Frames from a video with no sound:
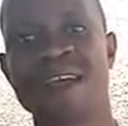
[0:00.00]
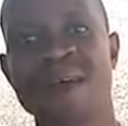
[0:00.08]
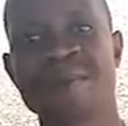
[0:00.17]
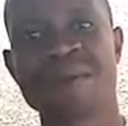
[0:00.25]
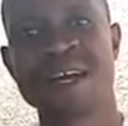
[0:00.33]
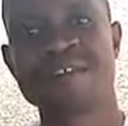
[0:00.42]

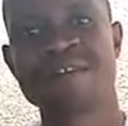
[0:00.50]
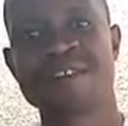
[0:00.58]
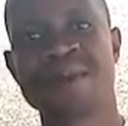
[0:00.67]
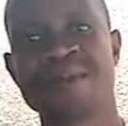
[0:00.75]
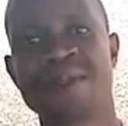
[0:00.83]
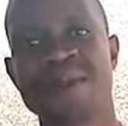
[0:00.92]
Apart
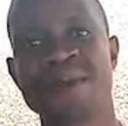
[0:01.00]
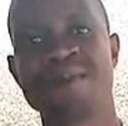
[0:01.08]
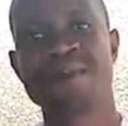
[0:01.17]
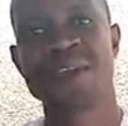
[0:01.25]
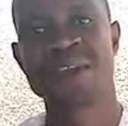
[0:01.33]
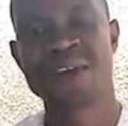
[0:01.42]
from the
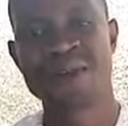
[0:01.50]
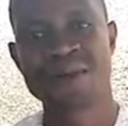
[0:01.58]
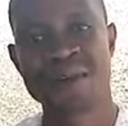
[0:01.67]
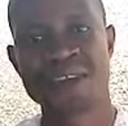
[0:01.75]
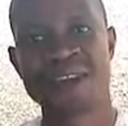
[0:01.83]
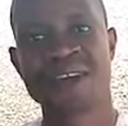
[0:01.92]
mirror
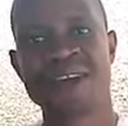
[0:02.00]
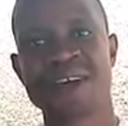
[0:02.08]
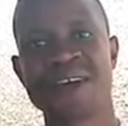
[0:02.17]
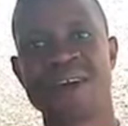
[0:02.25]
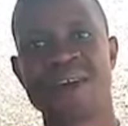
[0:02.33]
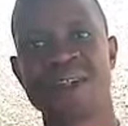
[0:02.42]

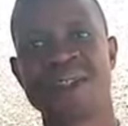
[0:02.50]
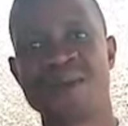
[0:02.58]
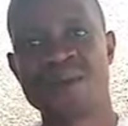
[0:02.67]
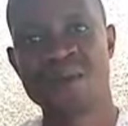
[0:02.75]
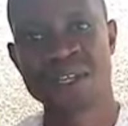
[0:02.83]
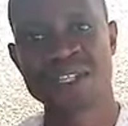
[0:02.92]
reader or the
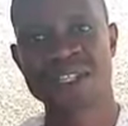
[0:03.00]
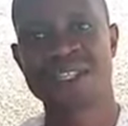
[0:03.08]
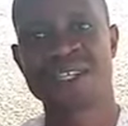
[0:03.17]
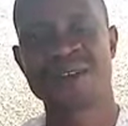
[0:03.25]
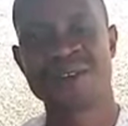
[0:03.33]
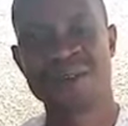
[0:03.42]

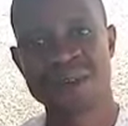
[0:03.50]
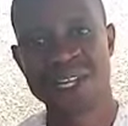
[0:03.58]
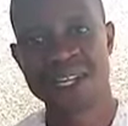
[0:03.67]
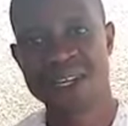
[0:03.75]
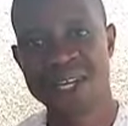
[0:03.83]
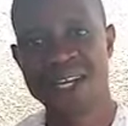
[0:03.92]
water
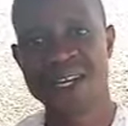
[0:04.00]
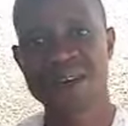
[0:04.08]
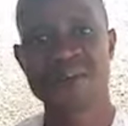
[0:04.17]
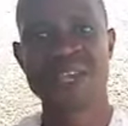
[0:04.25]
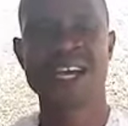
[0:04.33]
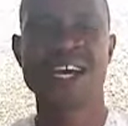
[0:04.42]
reader,
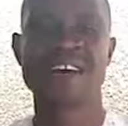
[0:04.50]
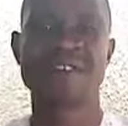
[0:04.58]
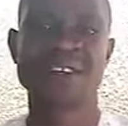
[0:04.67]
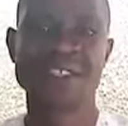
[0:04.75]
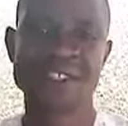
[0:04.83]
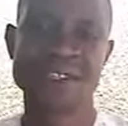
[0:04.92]
we have
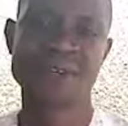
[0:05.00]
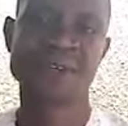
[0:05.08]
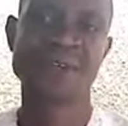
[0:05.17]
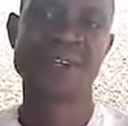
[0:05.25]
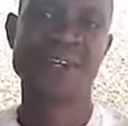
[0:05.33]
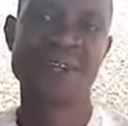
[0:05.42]

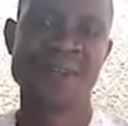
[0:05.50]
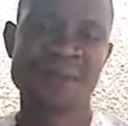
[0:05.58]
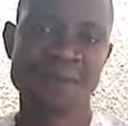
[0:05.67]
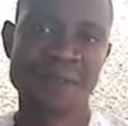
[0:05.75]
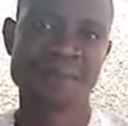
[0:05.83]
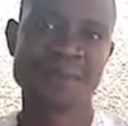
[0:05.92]
also
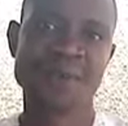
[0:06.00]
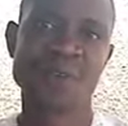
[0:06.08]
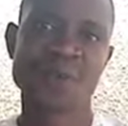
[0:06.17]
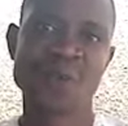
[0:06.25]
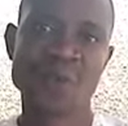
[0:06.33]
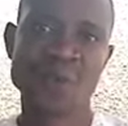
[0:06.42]
people
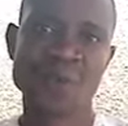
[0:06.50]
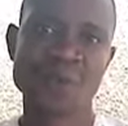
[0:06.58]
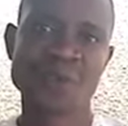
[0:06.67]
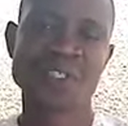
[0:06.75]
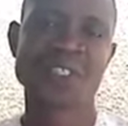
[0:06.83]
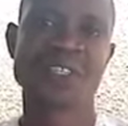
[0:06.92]
who
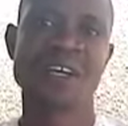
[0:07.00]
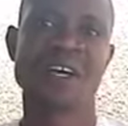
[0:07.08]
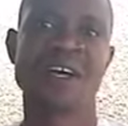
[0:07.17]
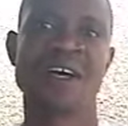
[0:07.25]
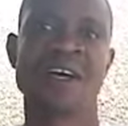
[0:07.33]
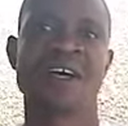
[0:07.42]
use
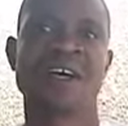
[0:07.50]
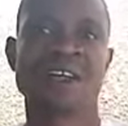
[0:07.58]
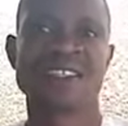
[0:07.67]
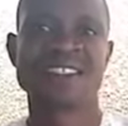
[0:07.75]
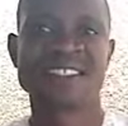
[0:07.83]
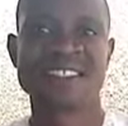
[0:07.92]

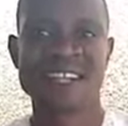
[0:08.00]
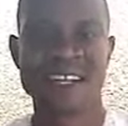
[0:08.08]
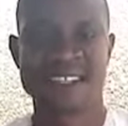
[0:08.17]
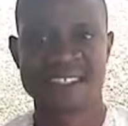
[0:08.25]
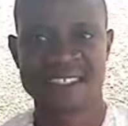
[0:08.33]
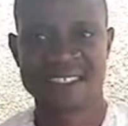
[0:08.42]

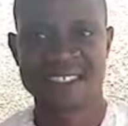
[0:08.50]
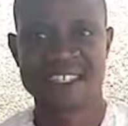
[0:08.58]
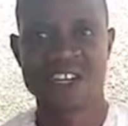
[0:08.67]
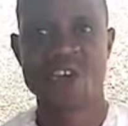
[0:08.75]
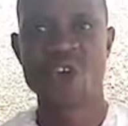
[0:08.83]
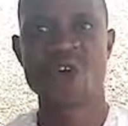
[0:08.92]
sand,
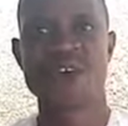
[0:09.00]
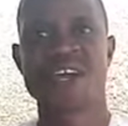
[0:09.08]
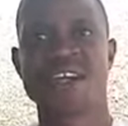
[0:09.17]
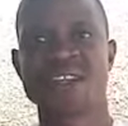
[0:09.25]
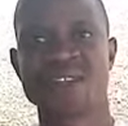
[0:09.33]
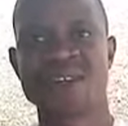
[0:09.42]

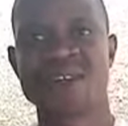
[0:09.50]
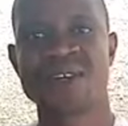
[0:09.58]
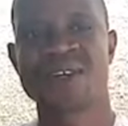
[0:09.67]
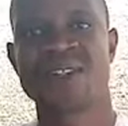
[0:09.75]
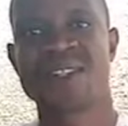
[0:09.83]
kokanto,